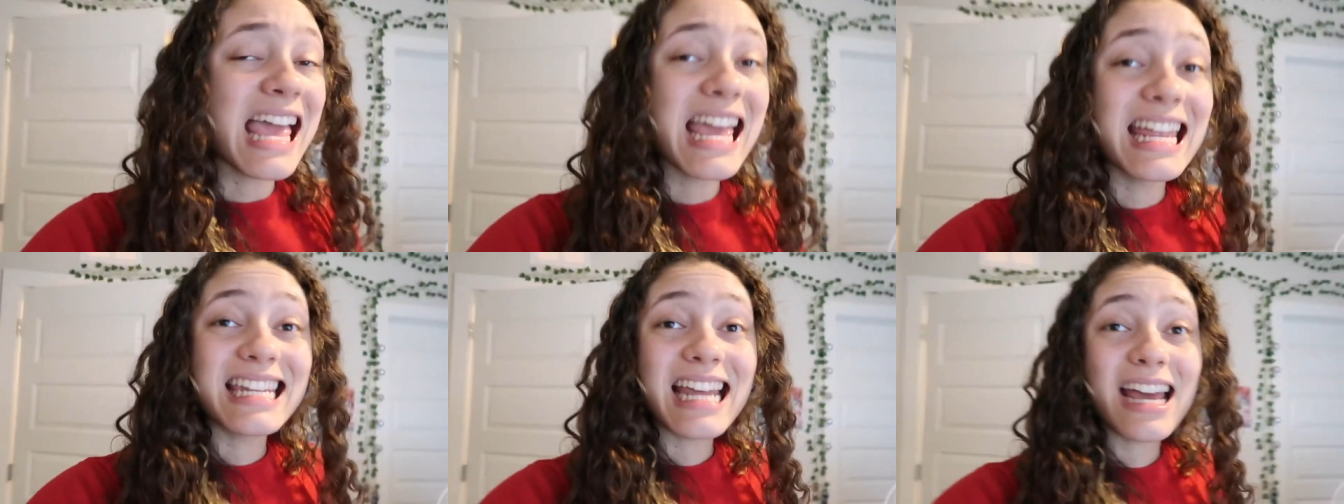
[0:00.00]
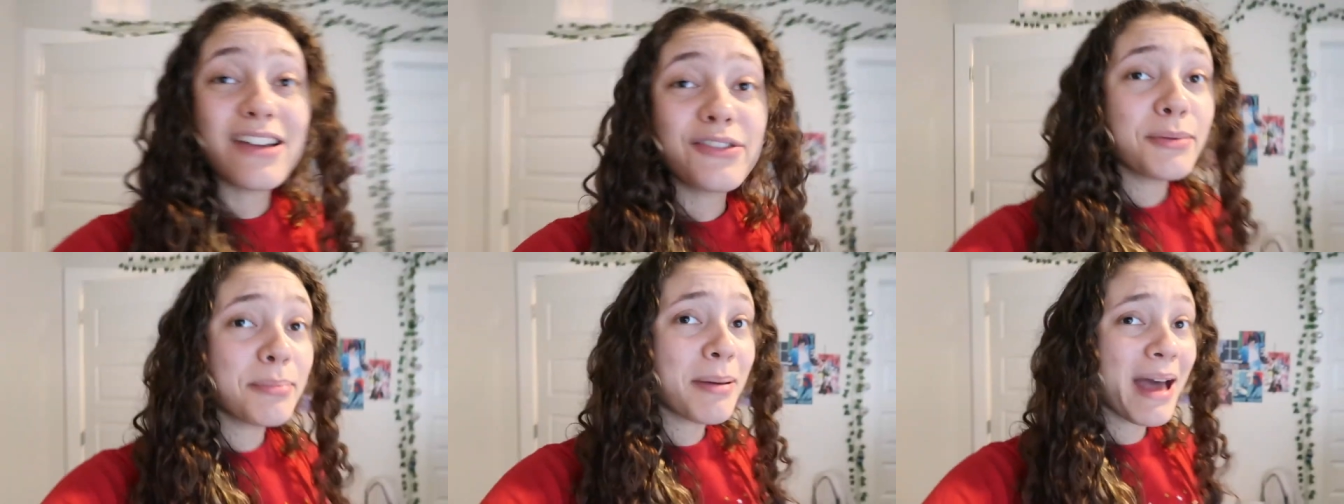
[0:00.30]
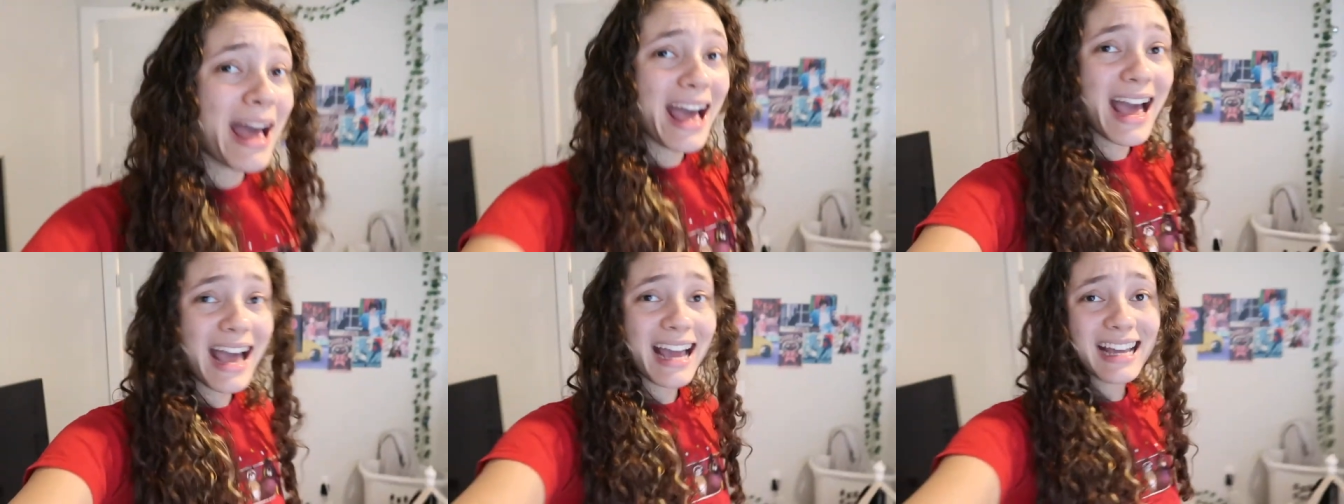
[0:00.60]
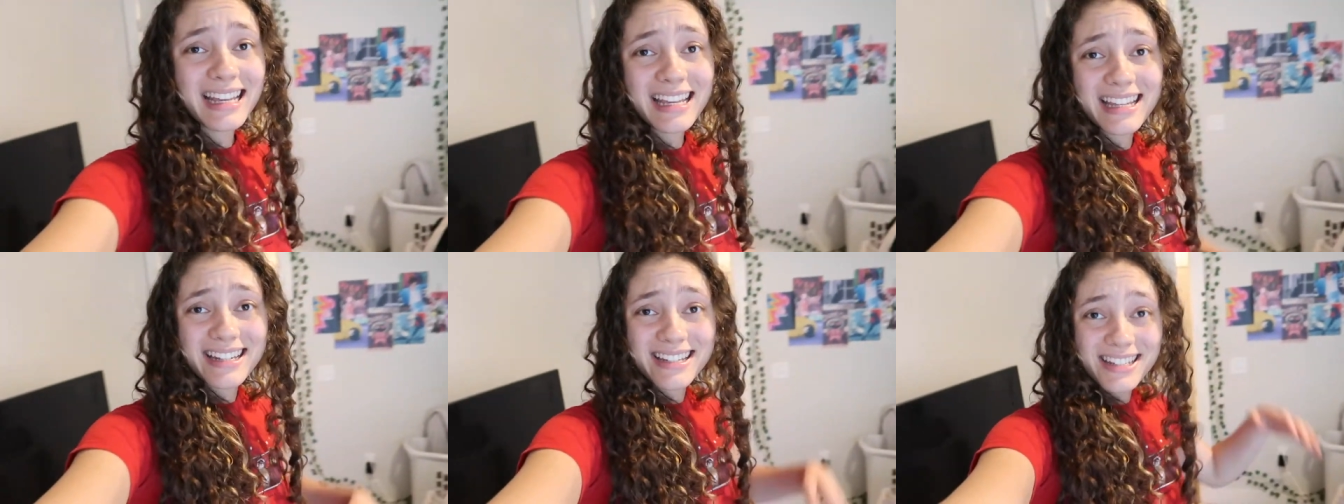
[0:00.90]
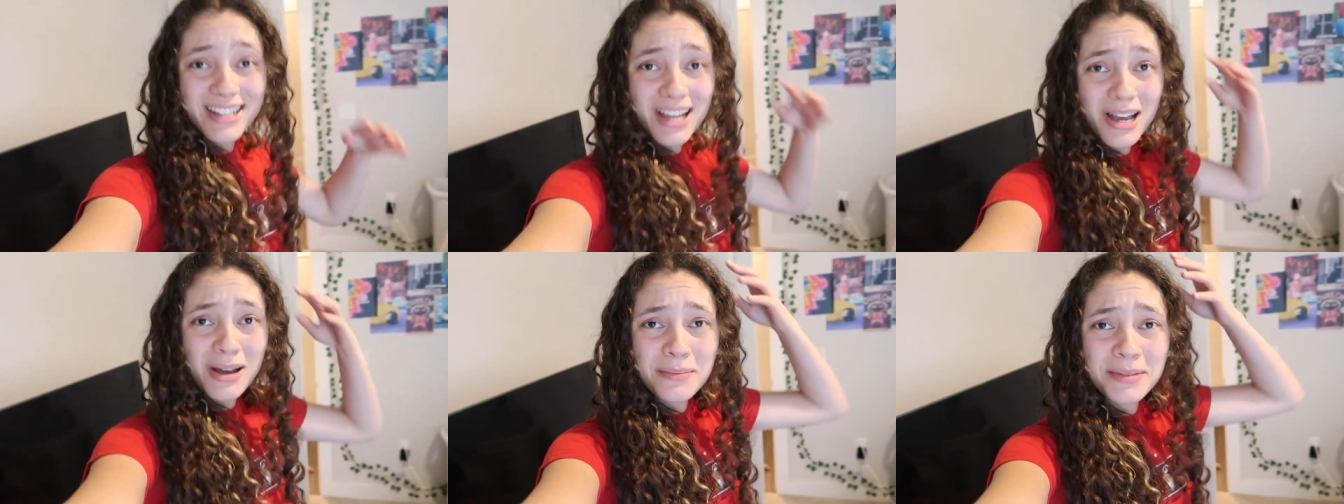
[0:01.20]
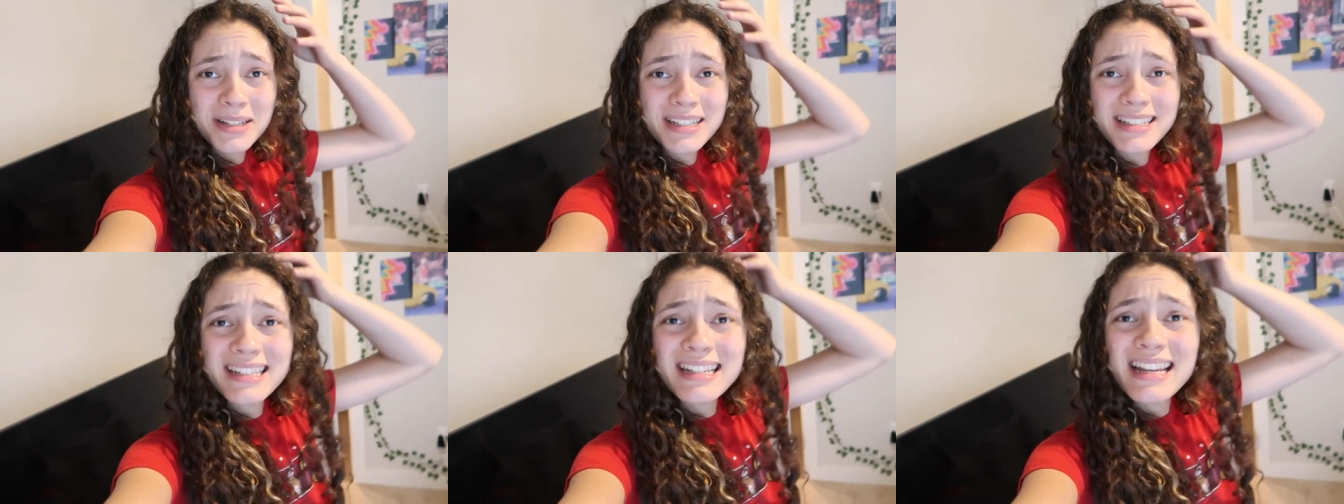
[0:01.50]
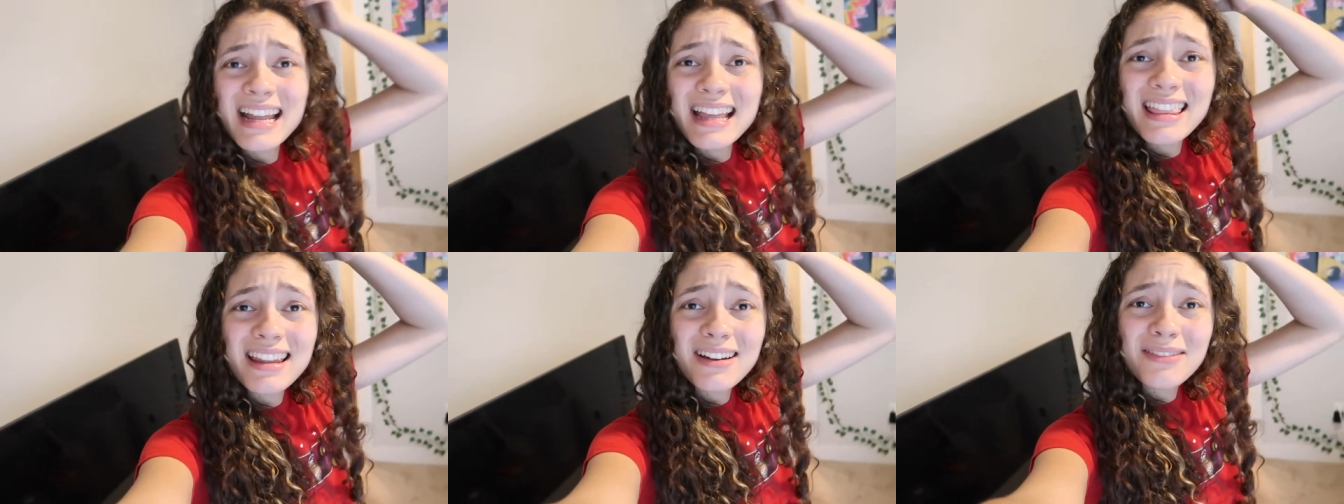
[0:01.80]
And I have a package coming
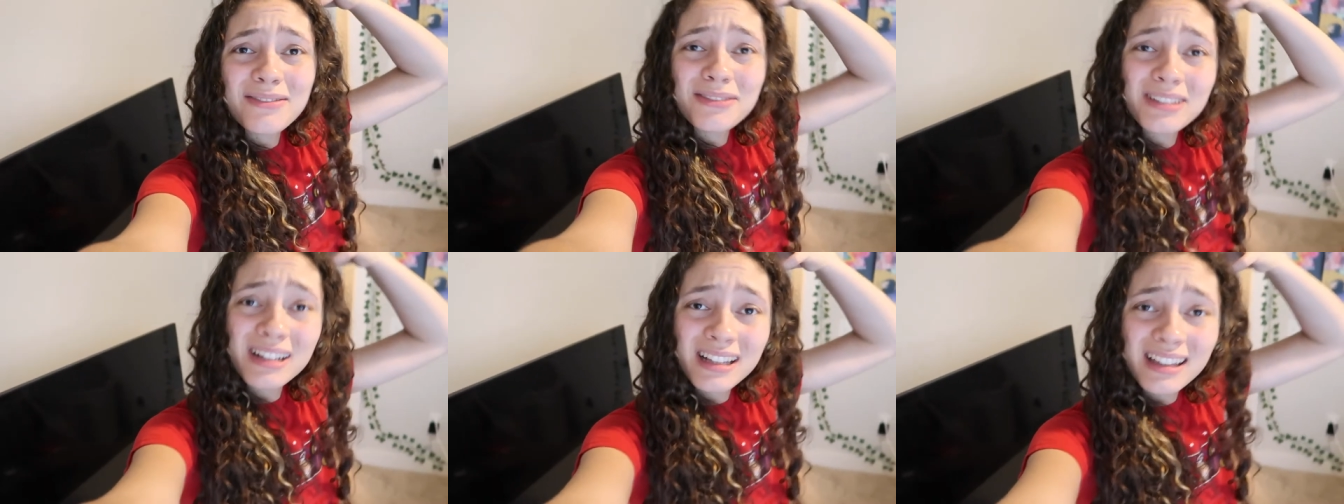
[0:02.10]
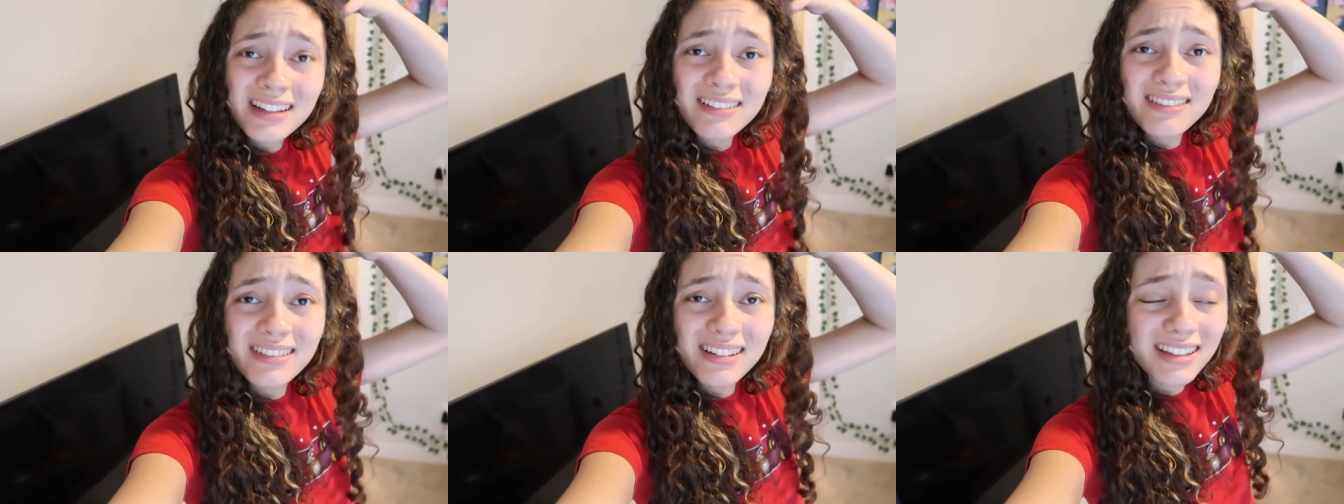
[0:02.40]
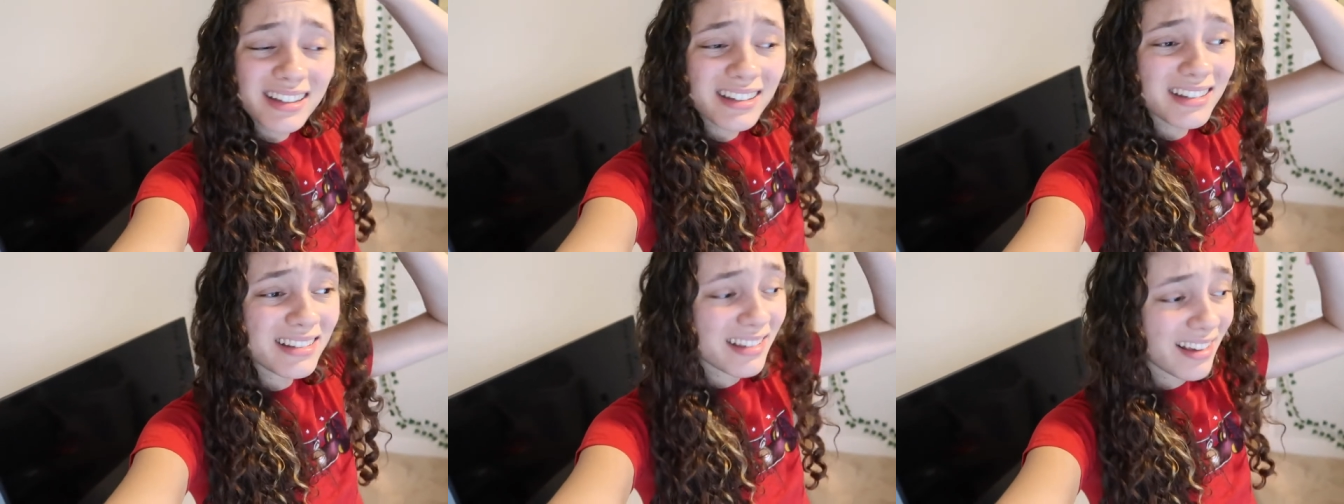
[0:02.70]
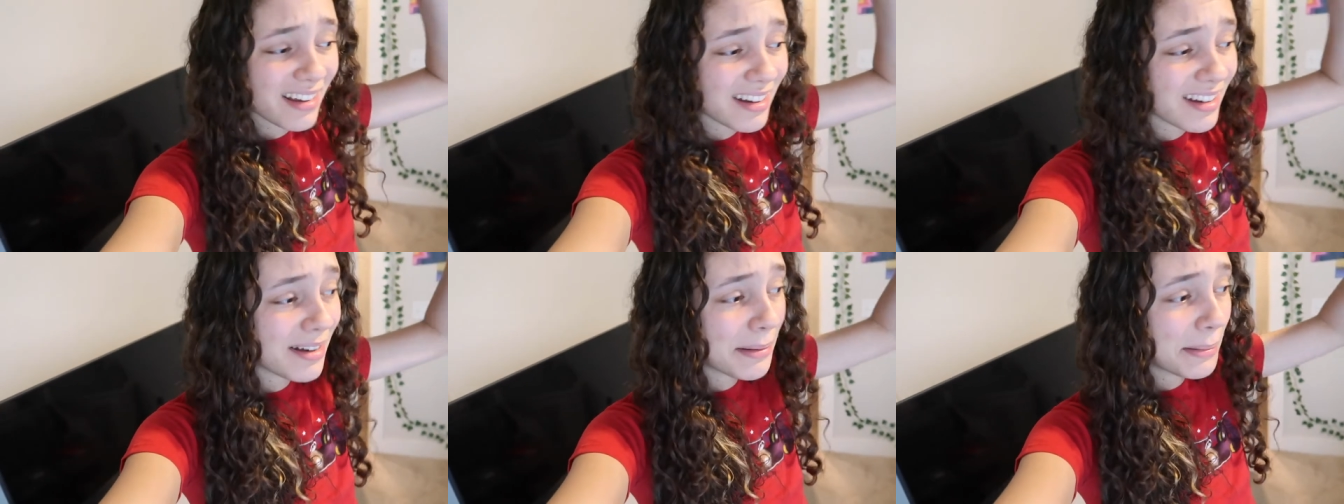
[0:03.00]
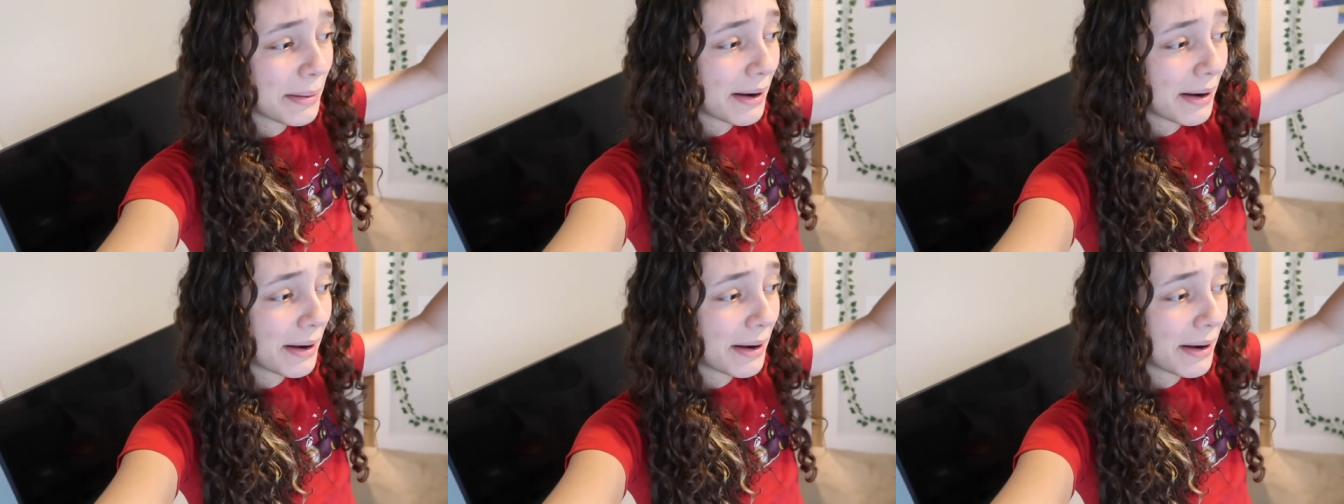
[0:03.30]
today that I'm really, really excited